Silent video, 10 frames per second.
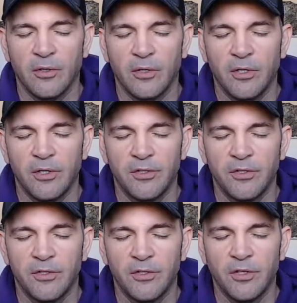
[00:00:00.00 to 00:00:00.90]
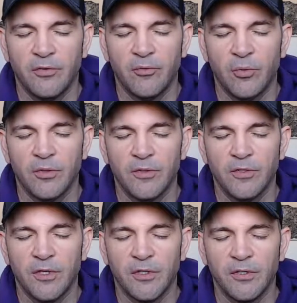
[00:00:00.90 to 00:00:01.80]
And as Jeff Warren
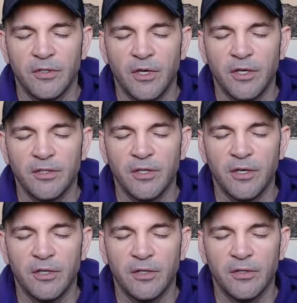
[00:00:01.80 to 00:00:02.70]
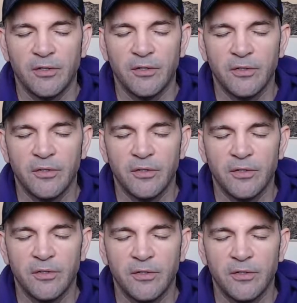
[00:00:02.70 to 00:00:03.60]
says, the exhale is
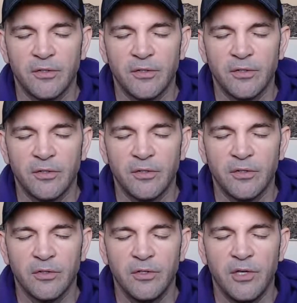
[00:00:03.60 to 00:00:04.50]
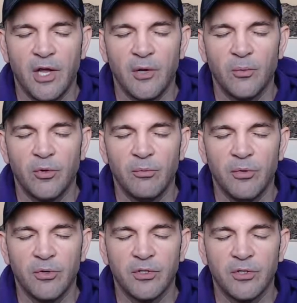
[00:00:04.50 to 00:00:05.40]
this downward
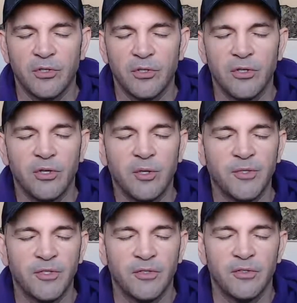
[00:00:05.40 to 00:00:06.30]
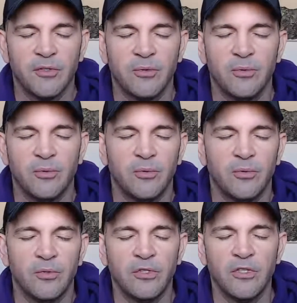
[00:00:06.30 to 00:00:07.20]
motion that helps us to
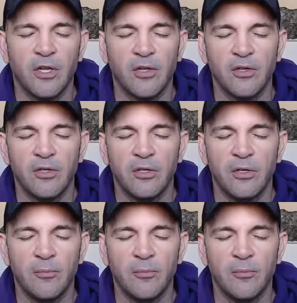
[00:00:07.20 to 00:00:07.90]
settle in.